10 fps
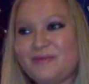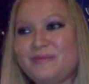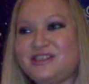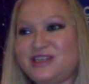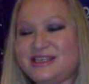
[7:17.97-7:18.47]

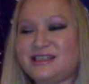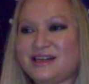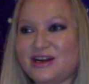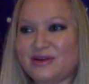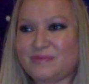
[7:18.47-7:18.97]
but just
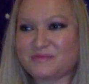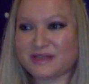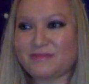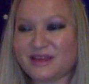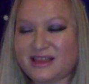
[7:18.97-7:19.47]

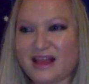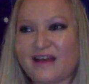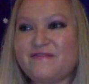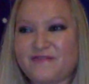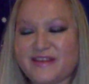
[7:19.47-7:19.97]
something that
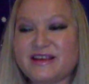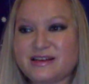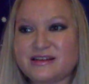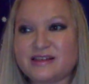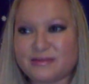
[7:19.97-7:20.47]

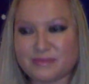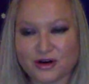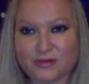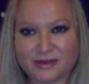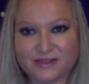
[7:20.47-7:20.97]
feels
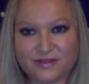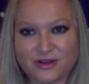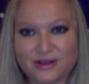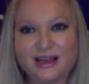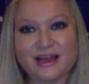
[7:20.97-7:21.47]
purposeful